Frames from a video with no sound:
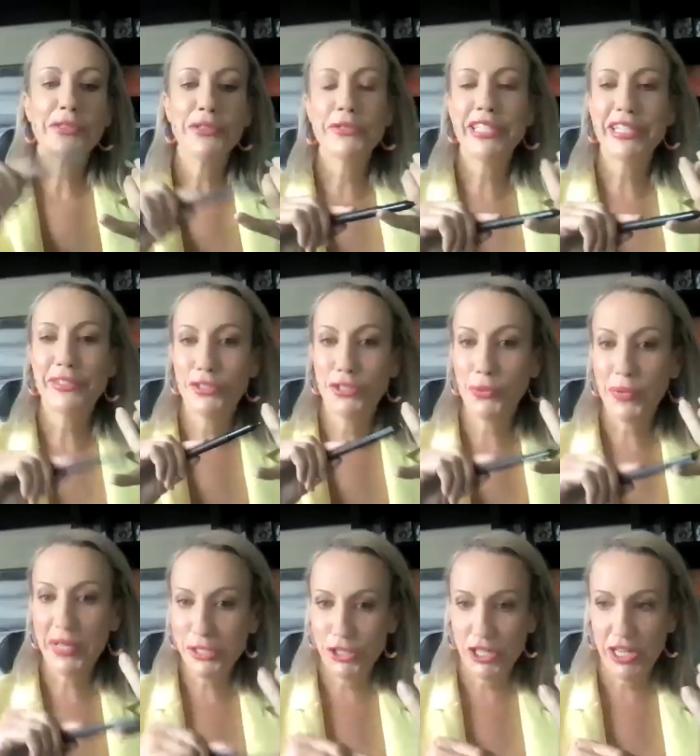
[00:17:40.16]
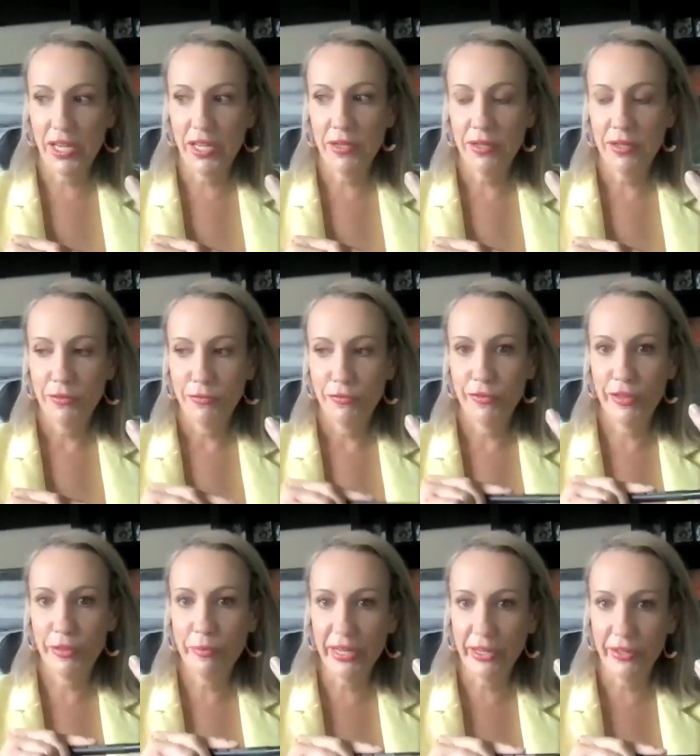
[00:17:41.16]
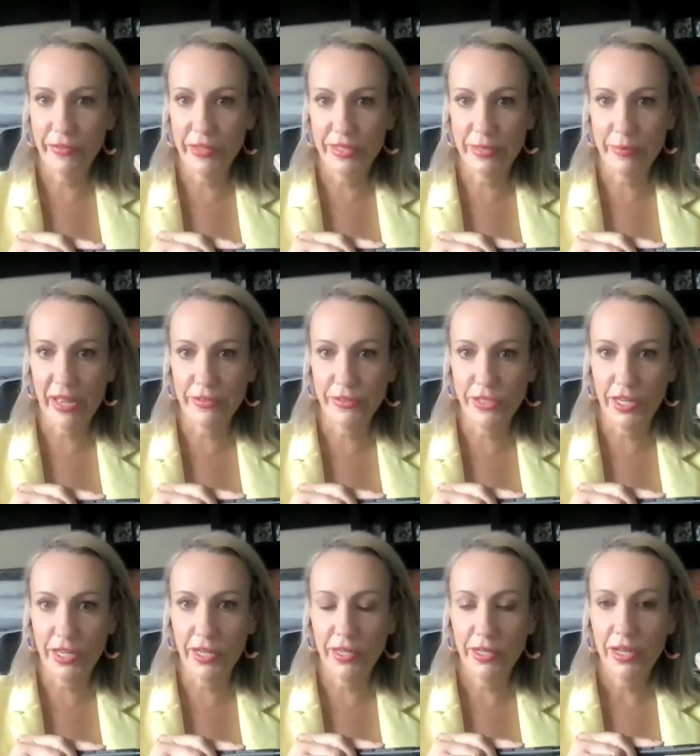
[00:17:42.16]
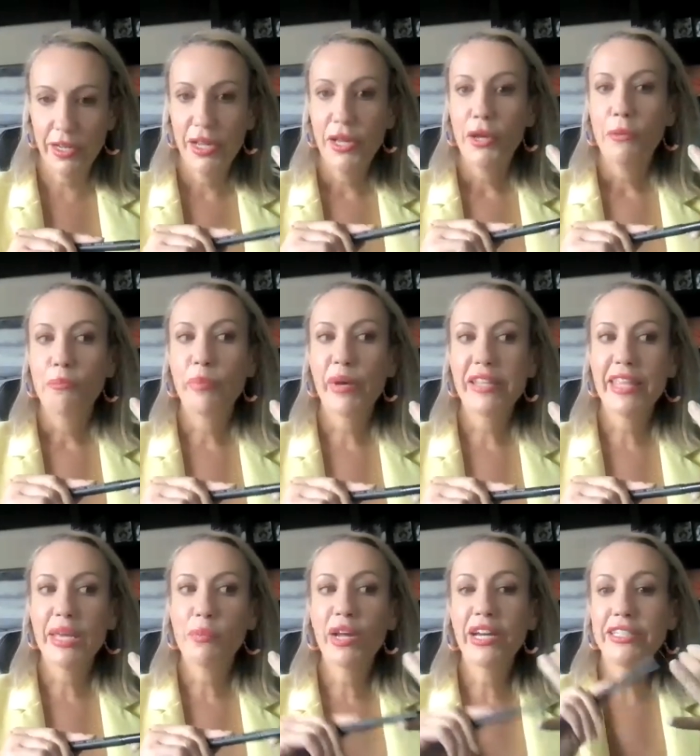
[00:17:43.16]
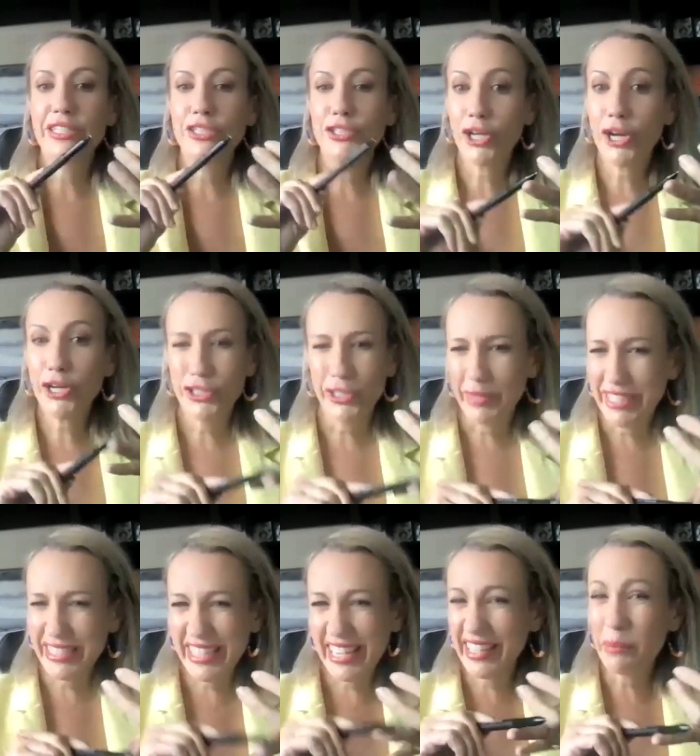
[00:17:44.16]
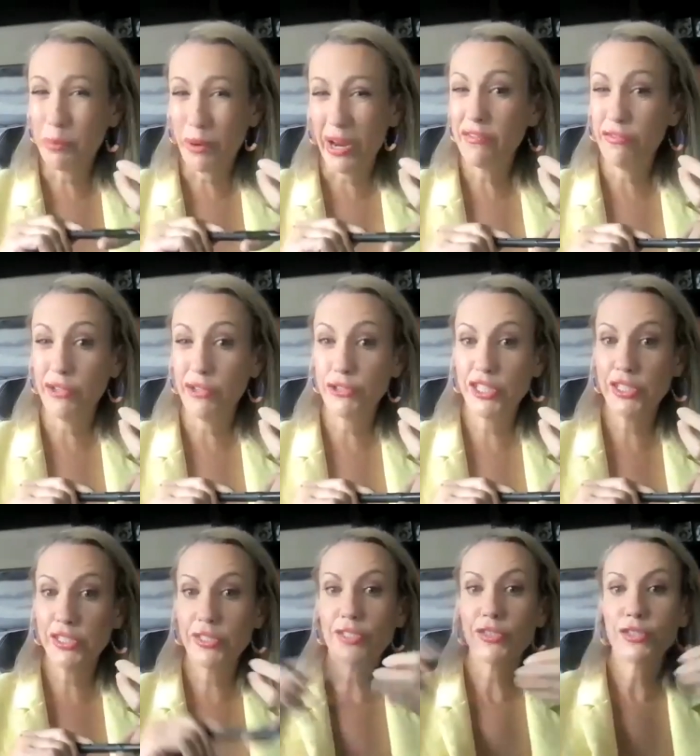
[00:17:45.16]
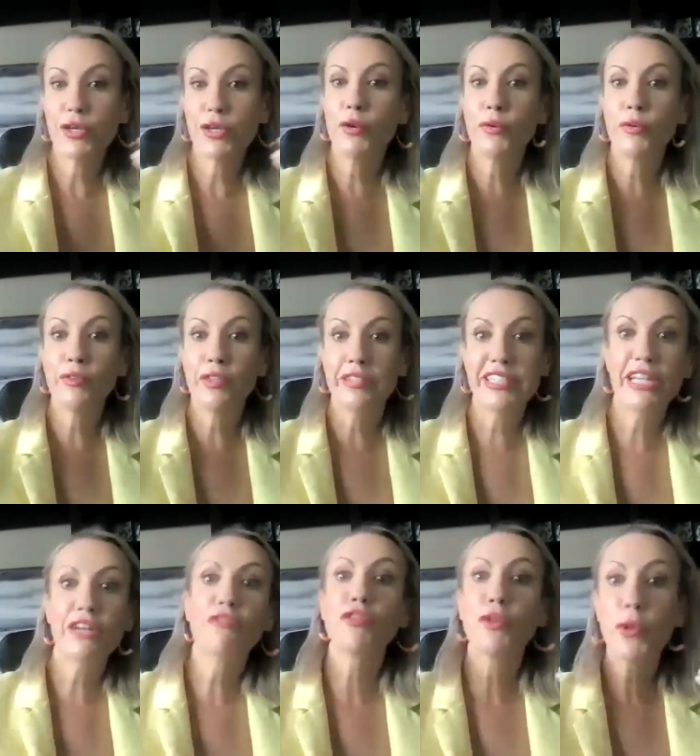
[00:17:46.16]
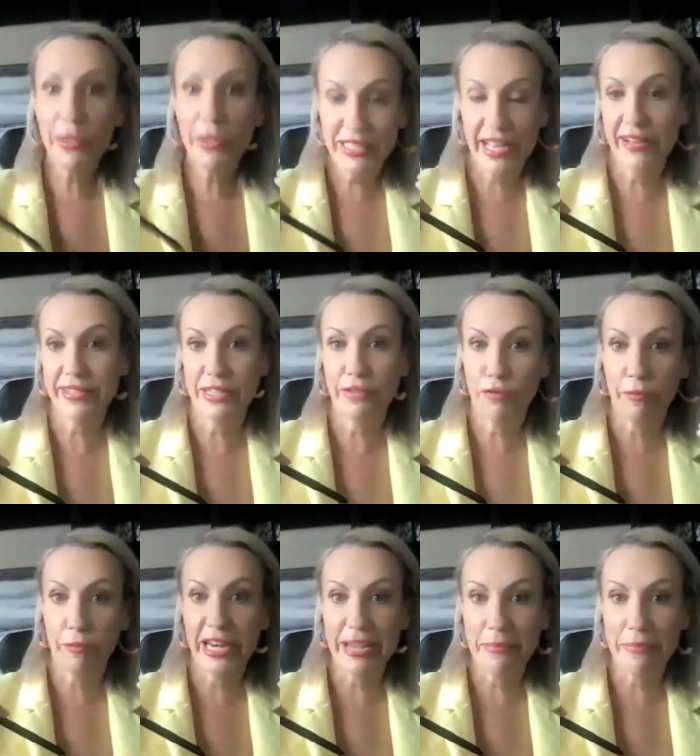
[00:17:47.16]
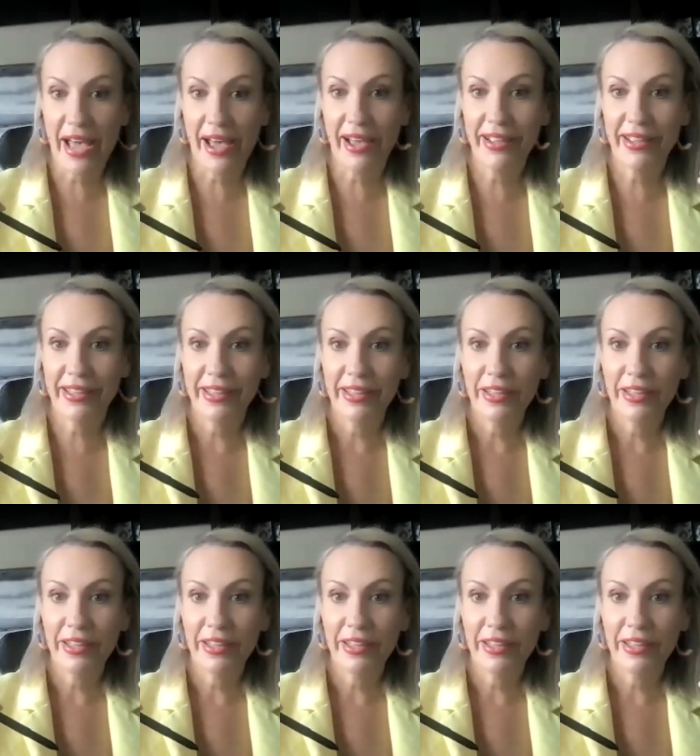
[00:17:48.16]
lose his tuition for the middle of the semester, but they wanted to charge him because he had like bright futures. So the state of Florida was asking for money back